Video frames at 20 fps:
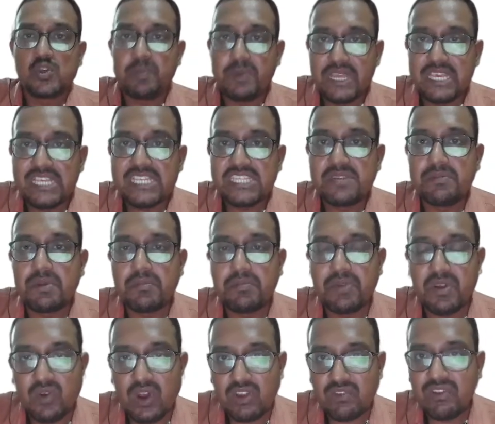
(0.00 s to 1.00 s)
So please
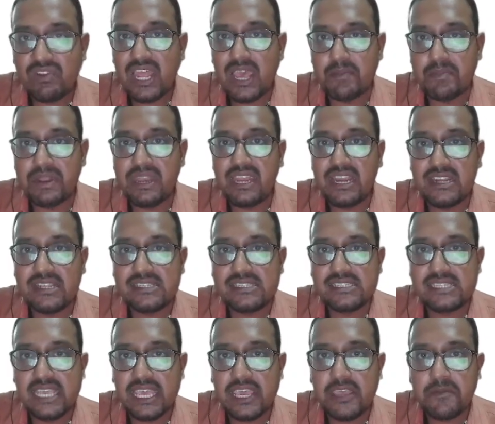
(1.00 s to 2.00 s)
remember what will happen. Let
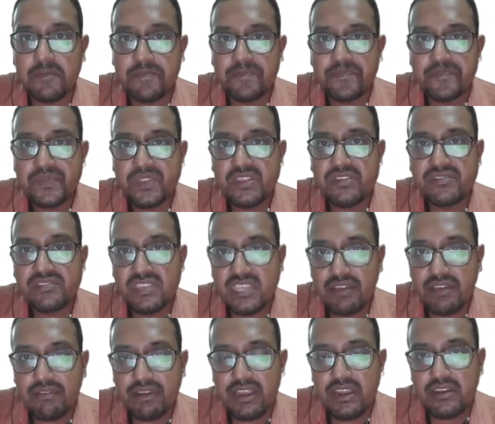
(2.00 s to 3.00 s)
us say
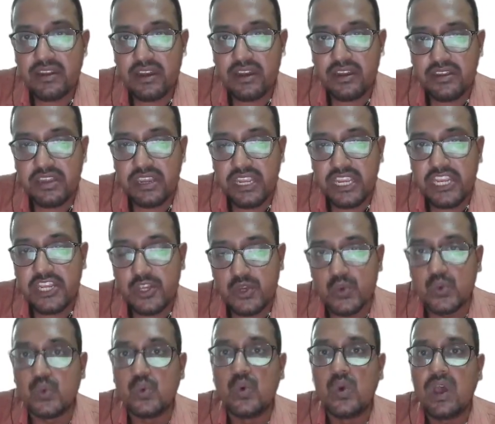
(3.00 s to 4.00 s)

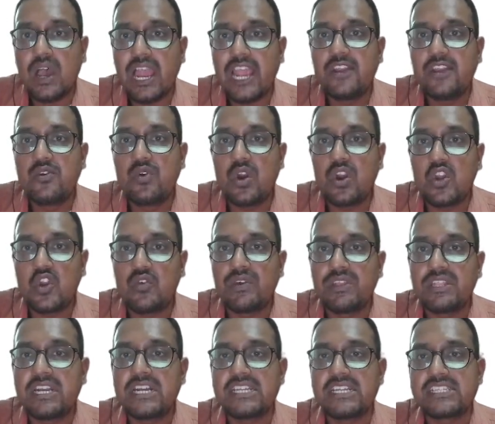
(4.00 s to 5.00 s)
732. I do not know
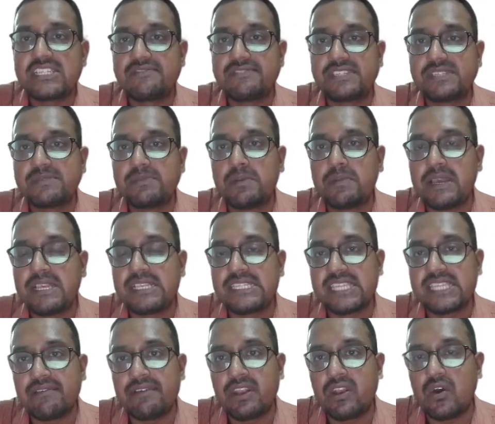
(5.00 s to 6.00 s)
whether it is divisible by
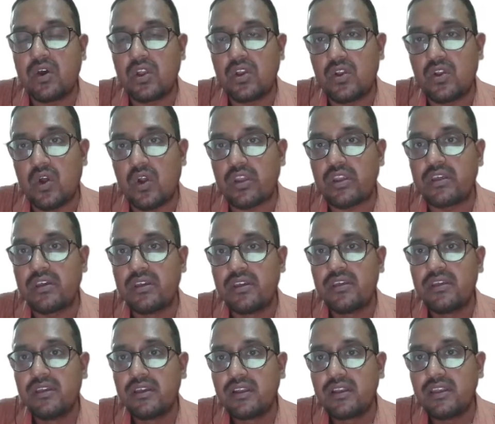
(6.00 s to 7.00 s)
7 or not.
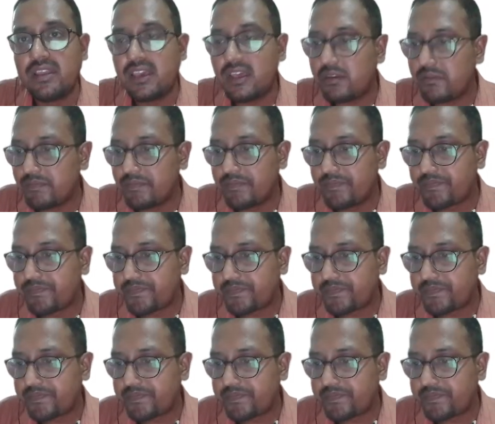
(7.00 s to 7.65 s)
Clear?